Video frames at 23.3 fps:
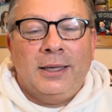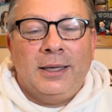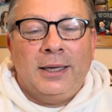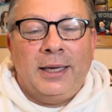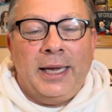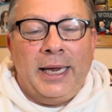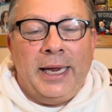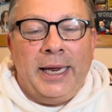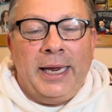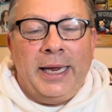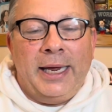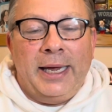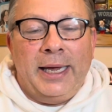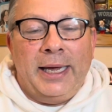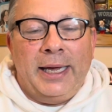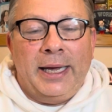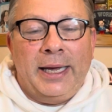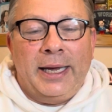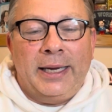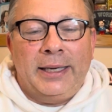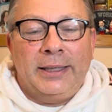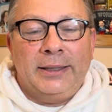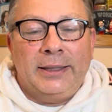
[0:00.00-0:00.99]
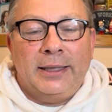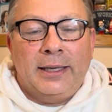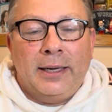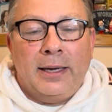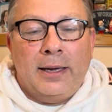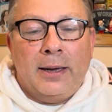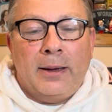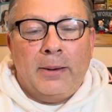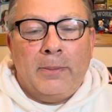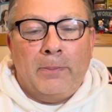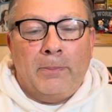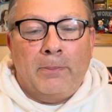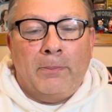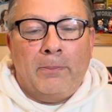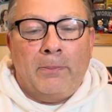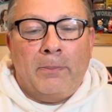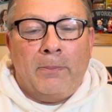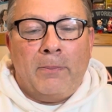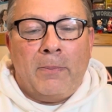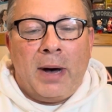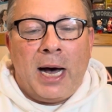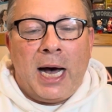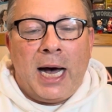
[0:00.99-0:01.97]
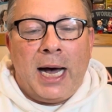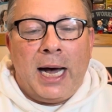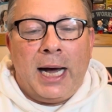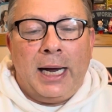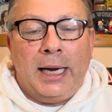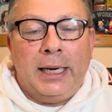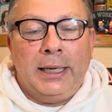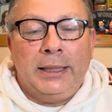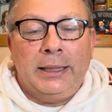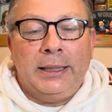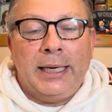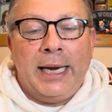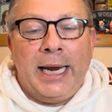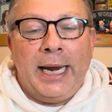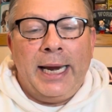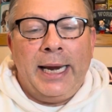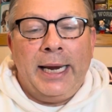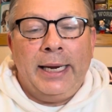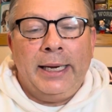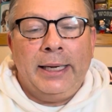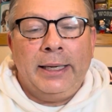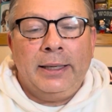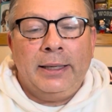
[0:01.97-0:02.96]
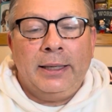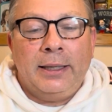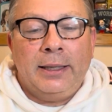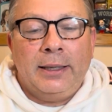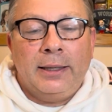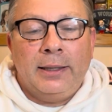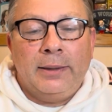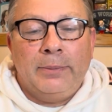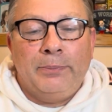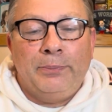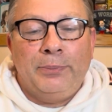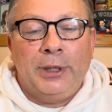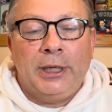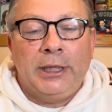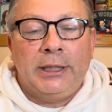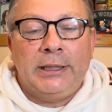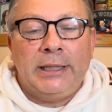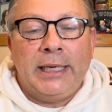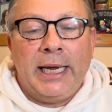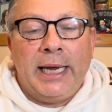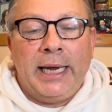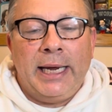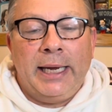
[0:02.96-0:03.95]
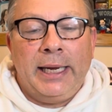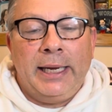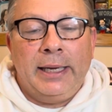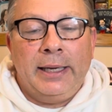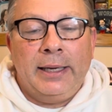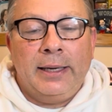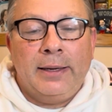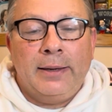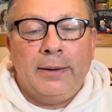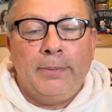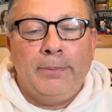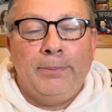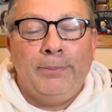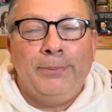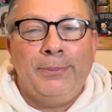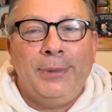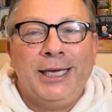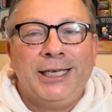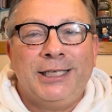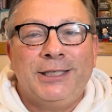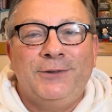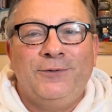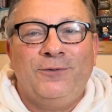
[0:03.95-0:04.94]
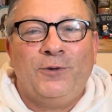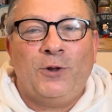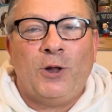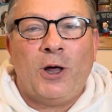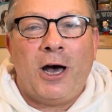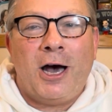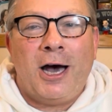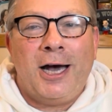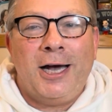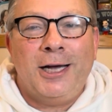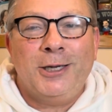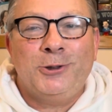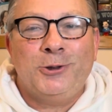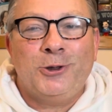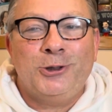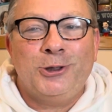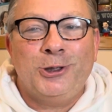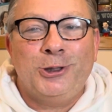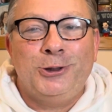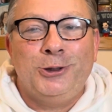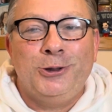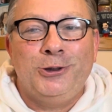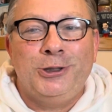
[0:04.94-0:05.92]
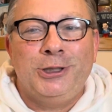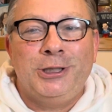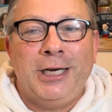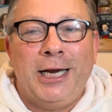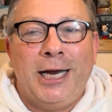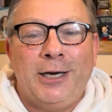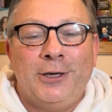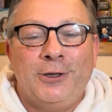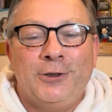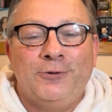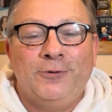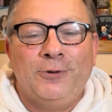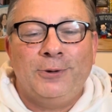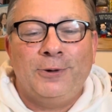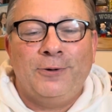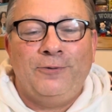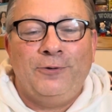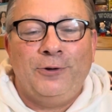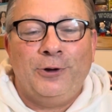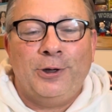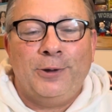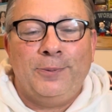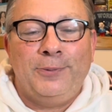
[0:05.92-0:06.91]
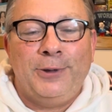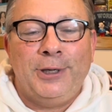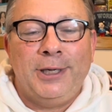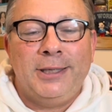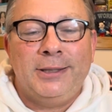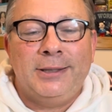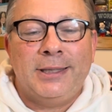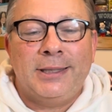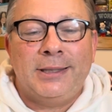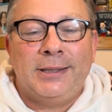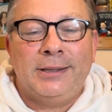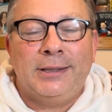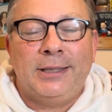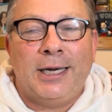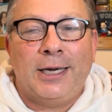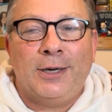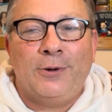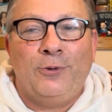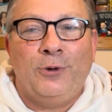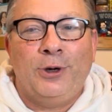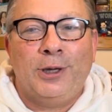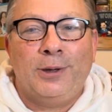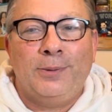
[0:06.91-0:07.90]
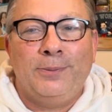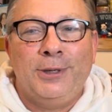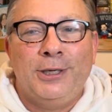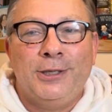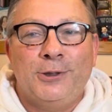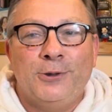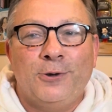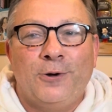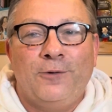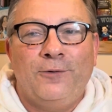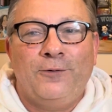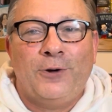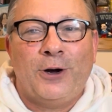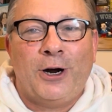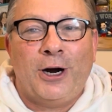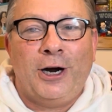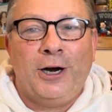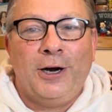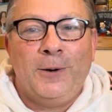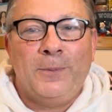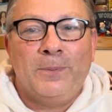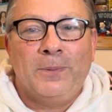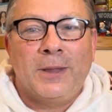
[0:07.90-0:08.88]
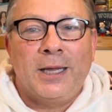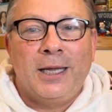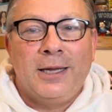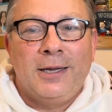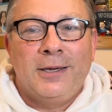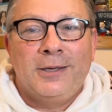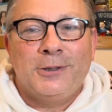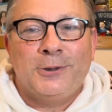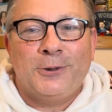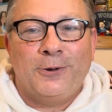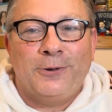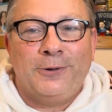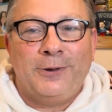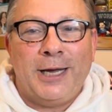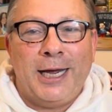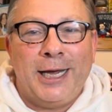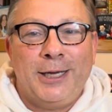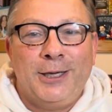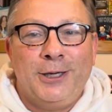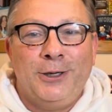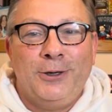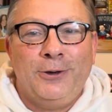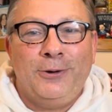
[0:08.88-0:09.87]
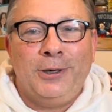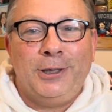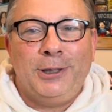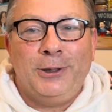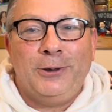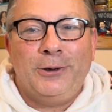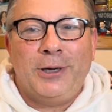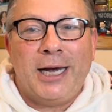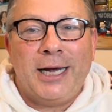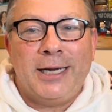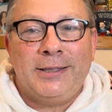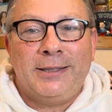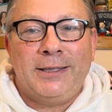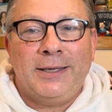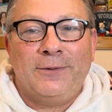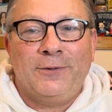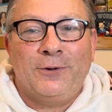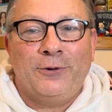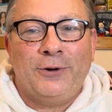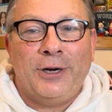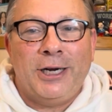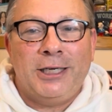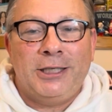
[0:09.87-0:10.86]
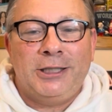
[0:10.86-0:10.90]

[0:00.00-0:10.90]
and Manang Bidet Mix Vlogs. Those are two channels from the Philippines that stuck with me so far. So thank you, and you guys have great